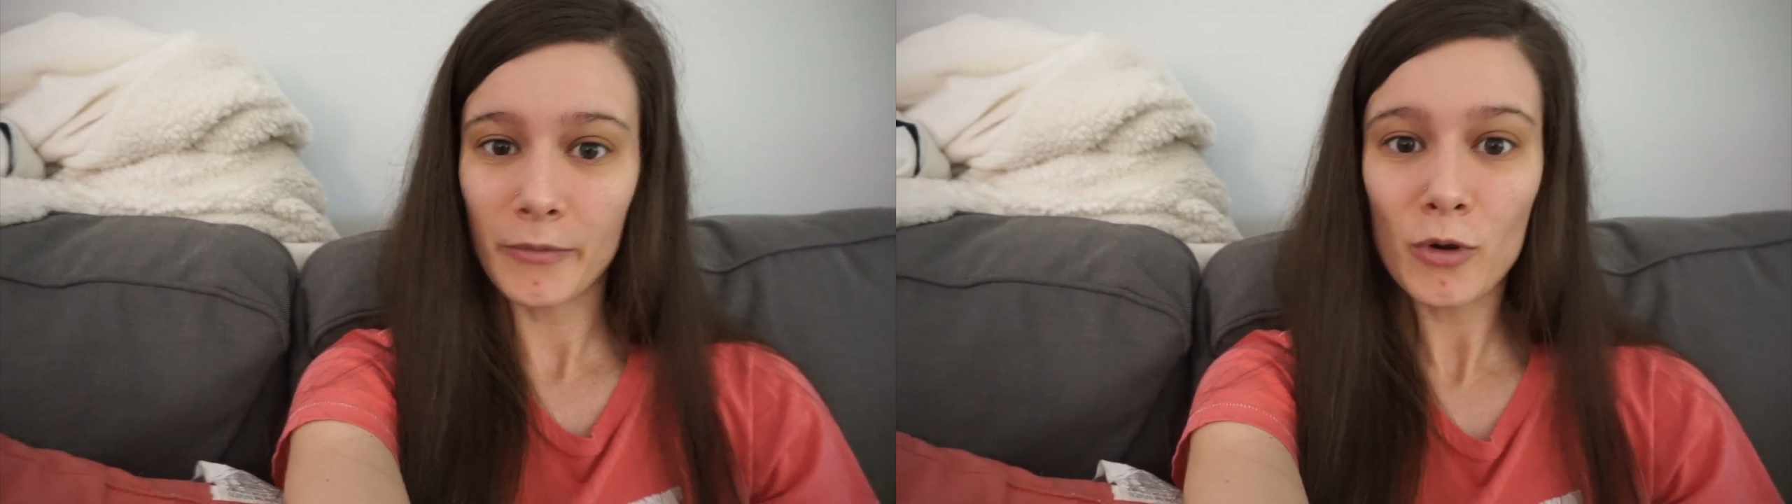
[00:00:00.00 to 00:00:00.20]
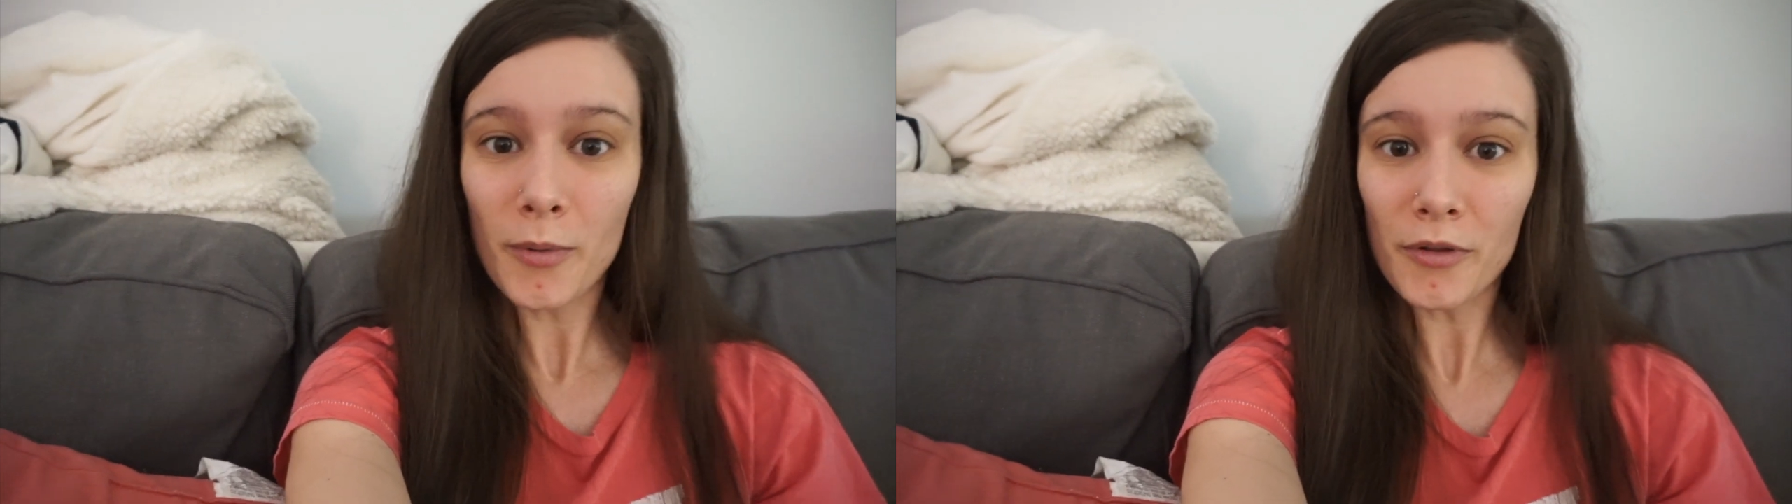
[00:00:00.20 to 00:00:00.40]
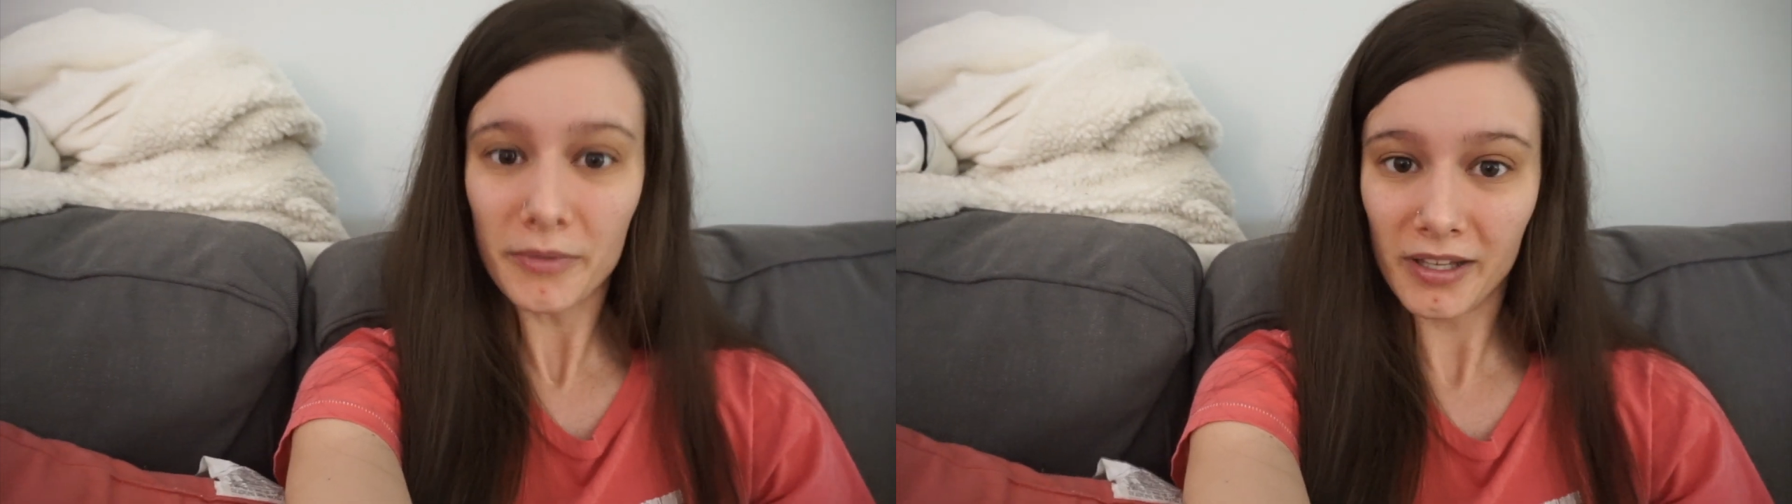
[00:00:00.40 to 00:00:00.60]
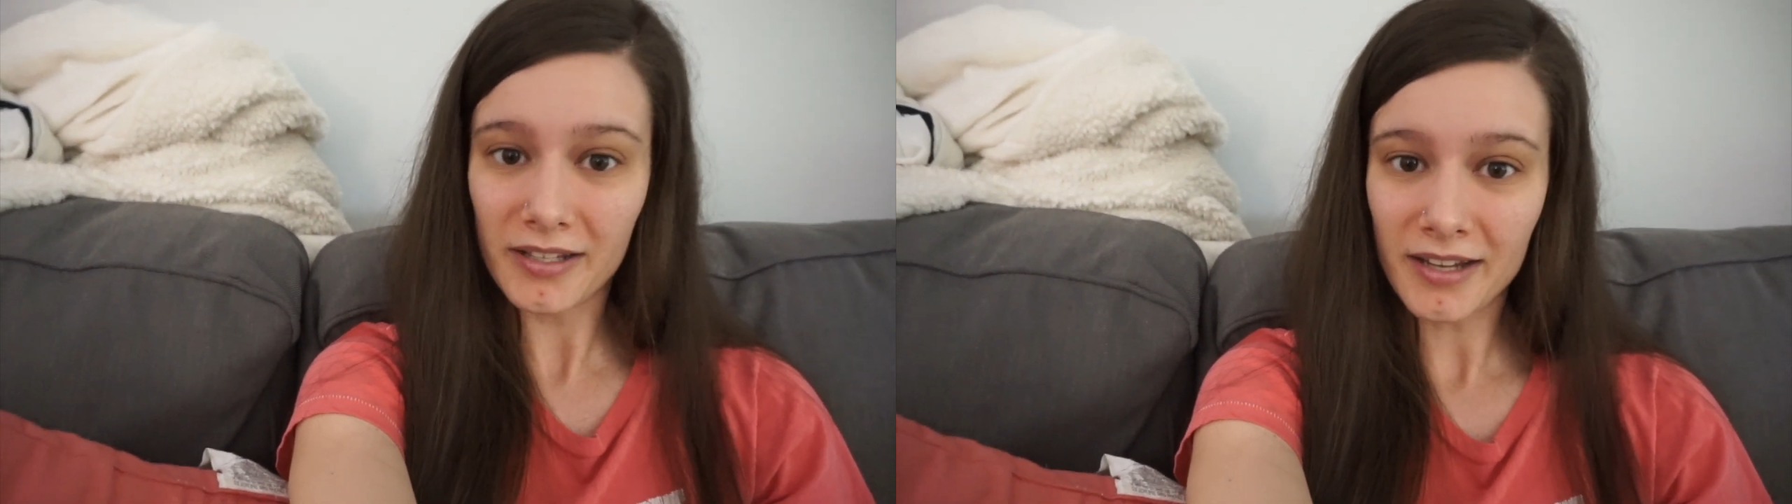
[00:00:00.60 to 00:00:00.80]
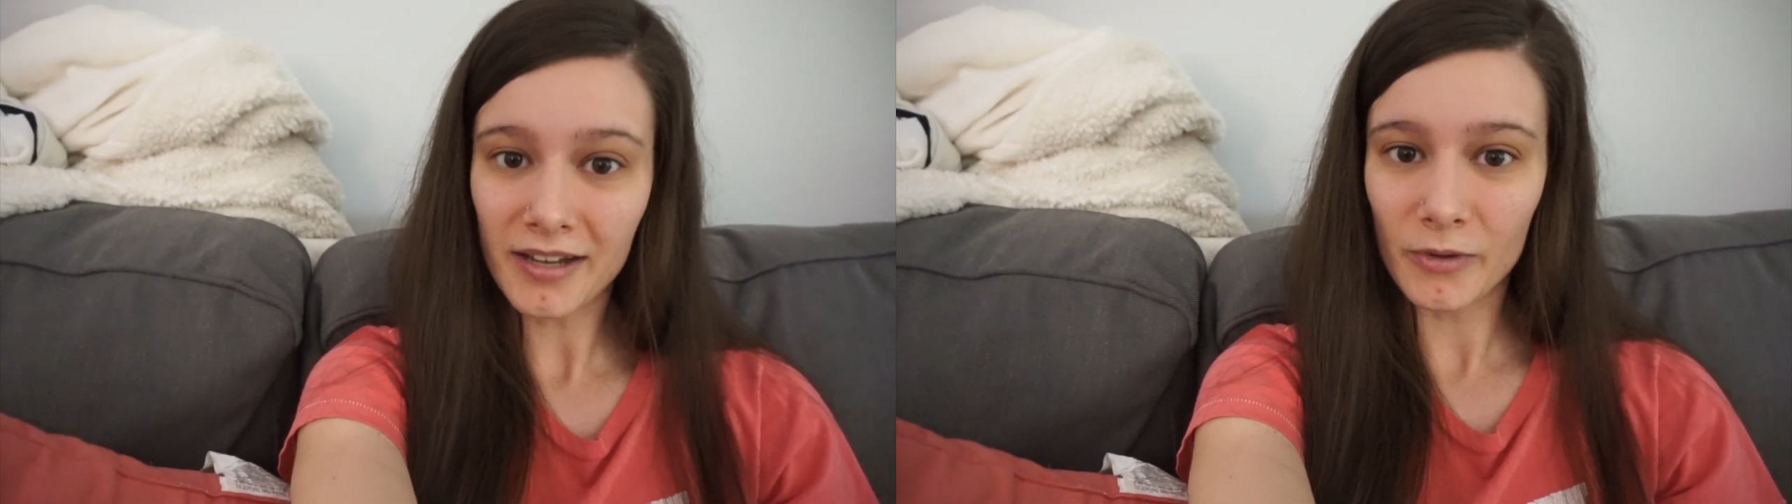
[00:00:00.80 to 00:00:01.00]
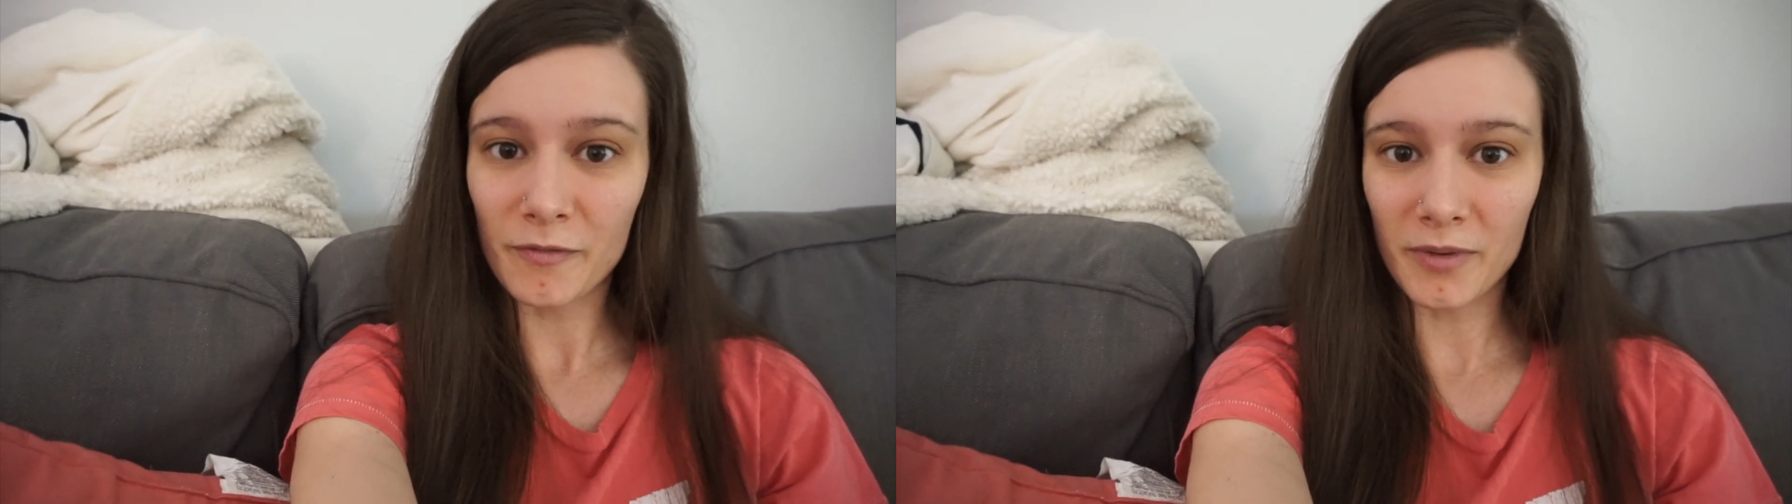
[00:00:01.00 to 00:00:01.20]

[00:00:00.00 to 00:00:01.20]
and we were both really excited we,